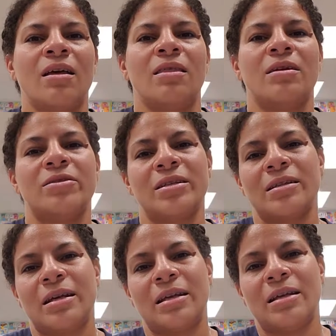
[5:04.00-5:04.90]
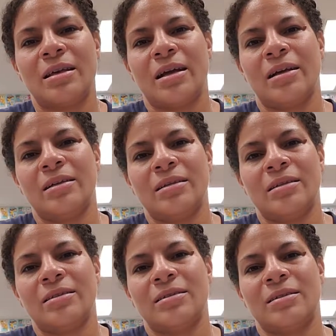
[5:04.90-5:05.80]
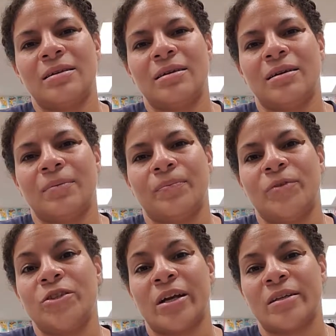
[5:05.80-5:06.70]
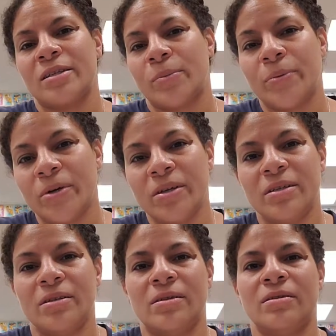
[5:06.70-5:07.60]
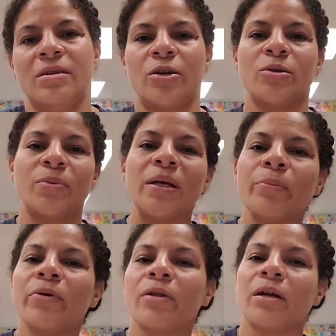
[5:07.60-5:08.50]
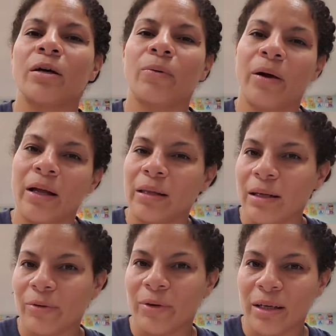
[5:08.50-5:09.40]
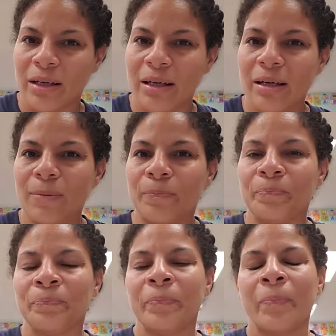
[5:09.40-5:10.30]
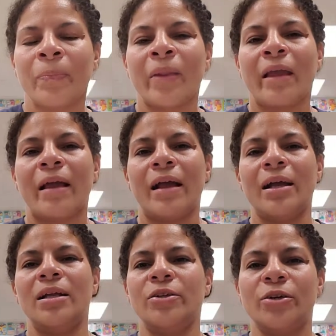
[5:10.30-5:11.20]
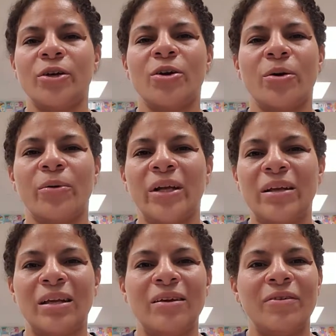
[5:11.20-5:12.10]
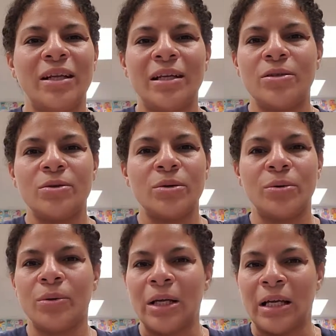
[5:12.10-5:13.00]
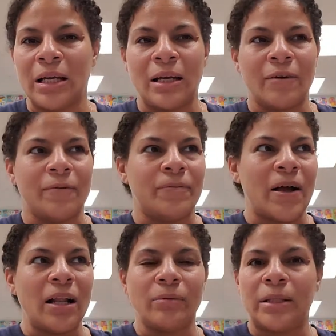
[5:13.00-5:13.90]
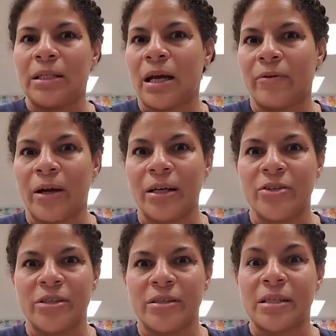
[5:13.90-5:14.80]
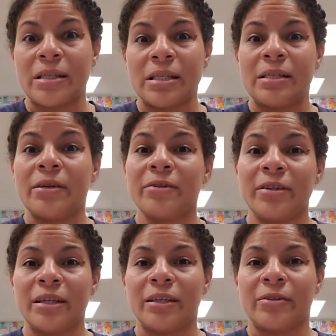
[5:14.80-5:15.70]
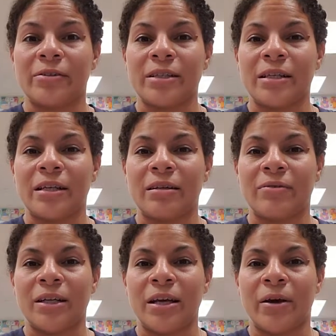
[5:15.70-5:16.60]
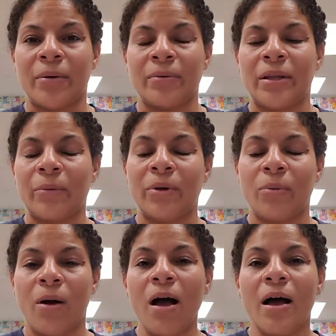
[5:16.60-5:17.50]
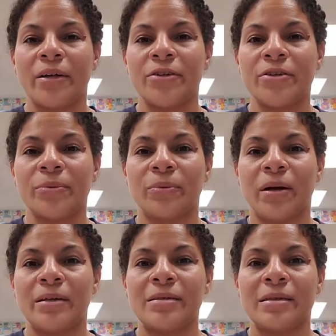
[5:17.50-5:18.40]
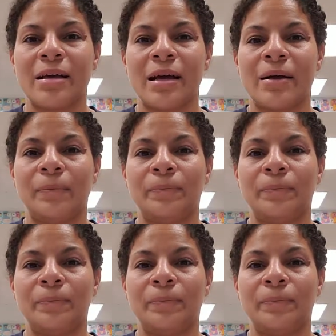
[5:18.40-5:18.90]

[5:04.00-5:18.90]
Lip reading: There's a lady that checks the books. There's people that are quietly reading. And then you can go even into following directions, because that's another thing they learned today in the video that we watched, was that